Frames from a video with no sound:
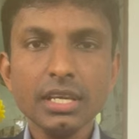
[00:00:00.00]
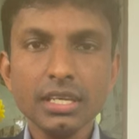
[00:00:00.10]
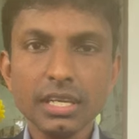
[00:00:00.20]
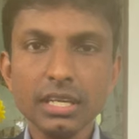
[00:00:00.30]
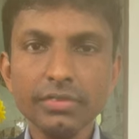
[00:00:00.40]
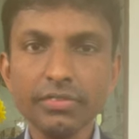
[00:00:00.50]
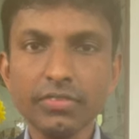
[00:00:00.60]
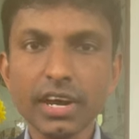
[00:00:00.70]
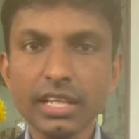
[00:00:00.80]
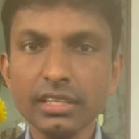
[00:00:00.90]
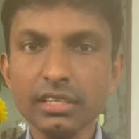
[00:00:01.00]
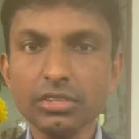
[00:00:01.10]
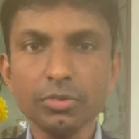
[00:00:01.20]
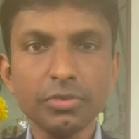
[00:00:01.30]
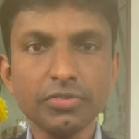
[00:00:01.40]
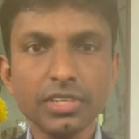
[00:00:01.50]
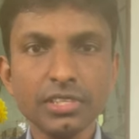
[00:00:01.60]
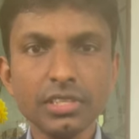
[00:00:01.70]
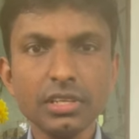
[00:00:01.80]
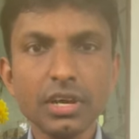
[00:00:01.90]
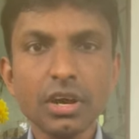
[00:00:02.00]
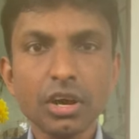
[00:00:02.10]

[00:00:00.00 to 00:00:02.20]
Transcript: Here we were under the supervision